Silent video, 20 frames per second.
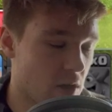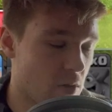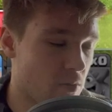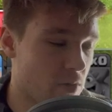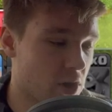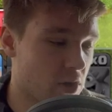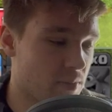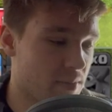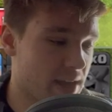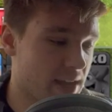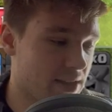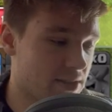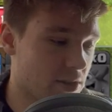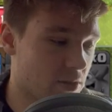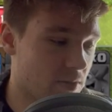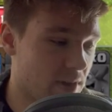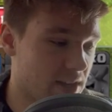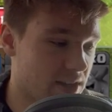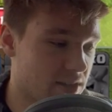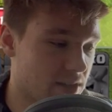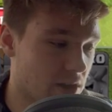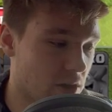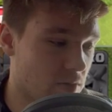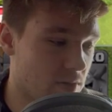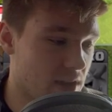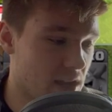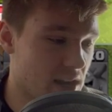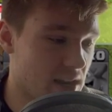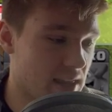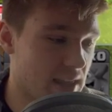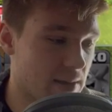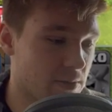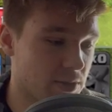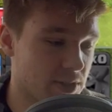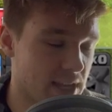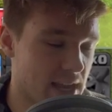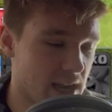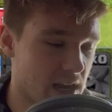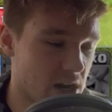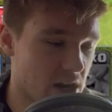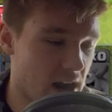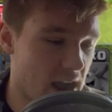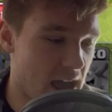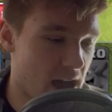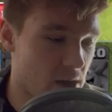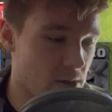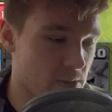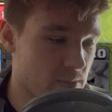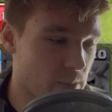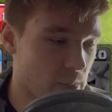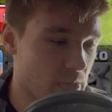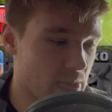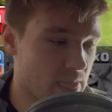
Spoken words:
will make their way to the queen. They will take her out.